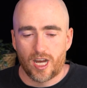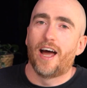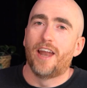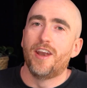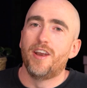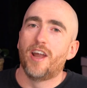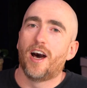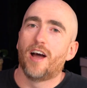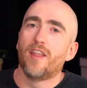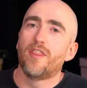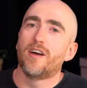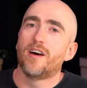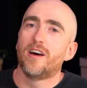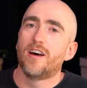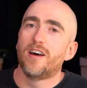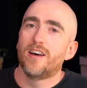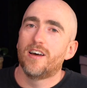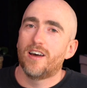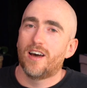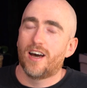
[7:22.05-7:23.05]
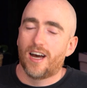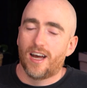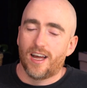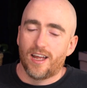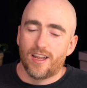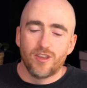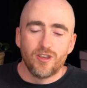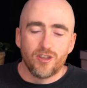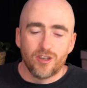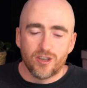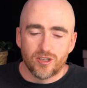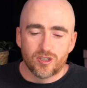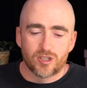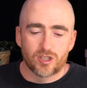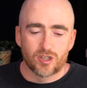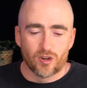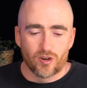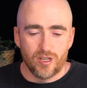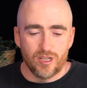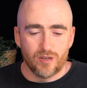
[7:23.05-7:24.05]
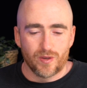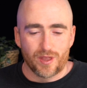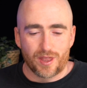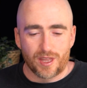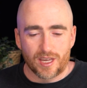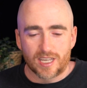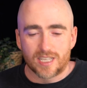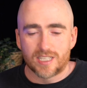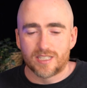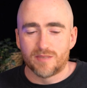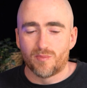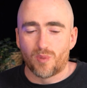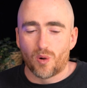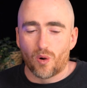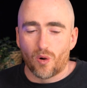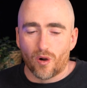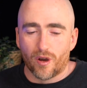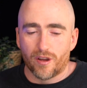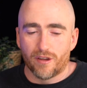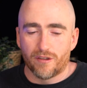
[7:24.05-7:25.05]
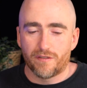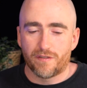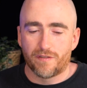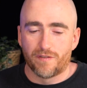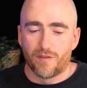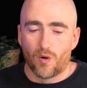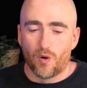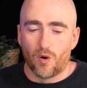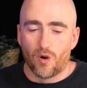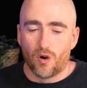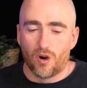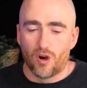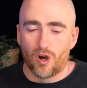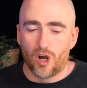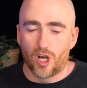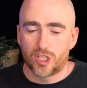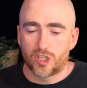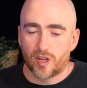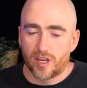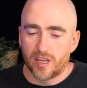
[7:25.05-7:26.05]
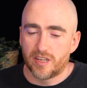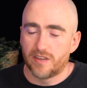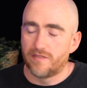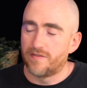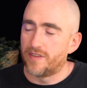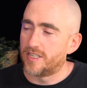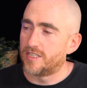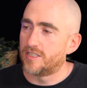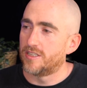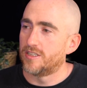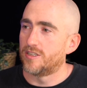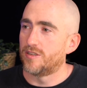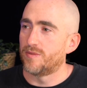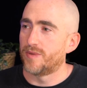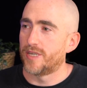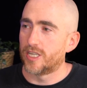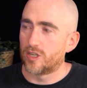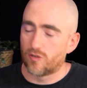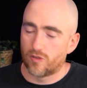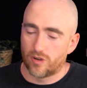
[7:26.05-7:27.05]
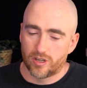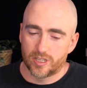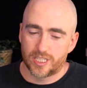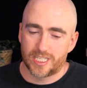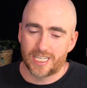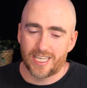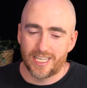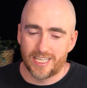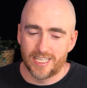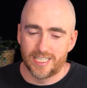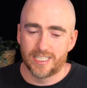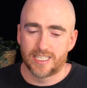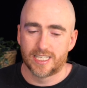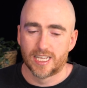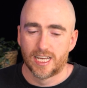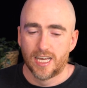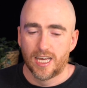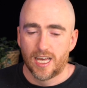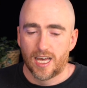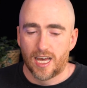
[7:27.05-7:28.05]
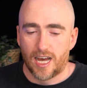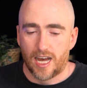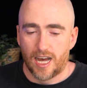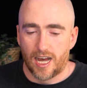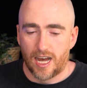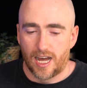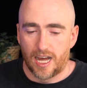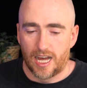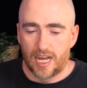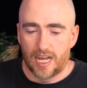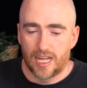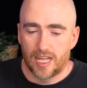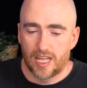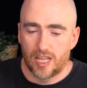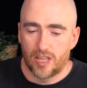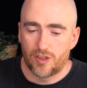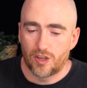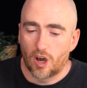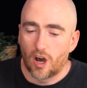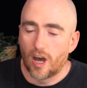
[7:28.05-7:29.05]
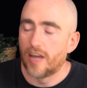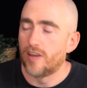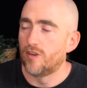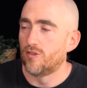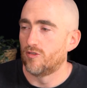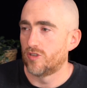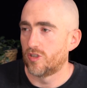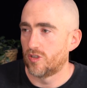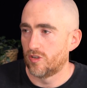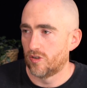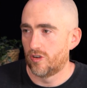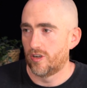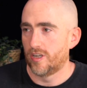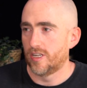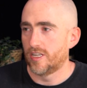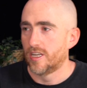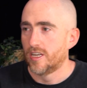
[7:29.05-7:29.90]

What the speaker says: Another news story that we think is important for Australian investors to be across is the iron ore story.